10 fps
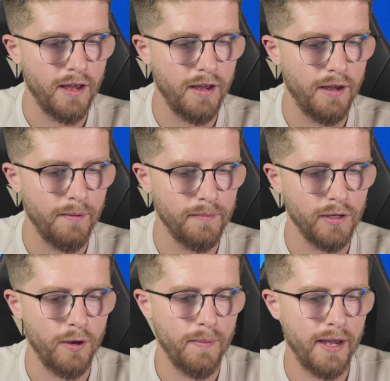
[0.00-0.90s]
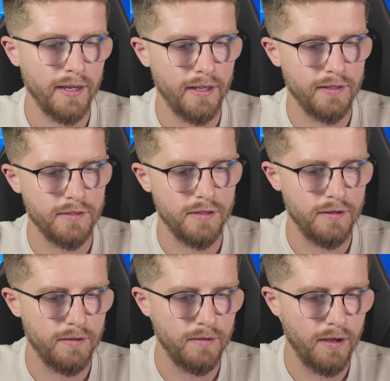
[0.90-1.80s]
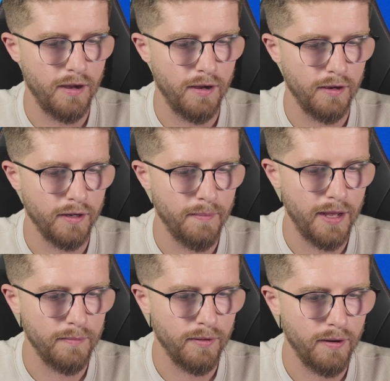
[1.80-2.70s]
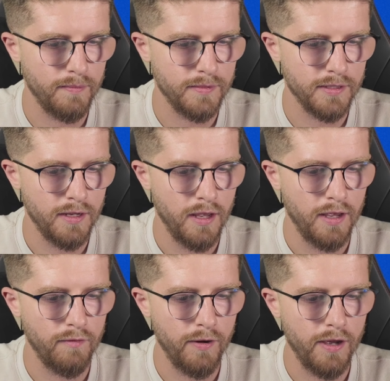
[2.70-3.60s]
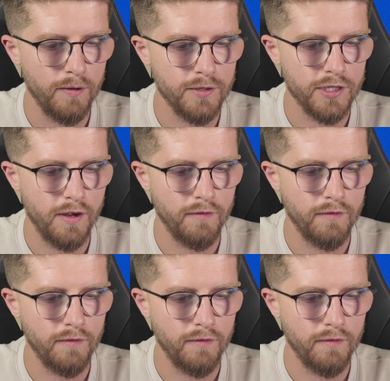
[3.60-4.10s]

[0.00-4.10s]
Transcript: go back into our command prompt. If we hold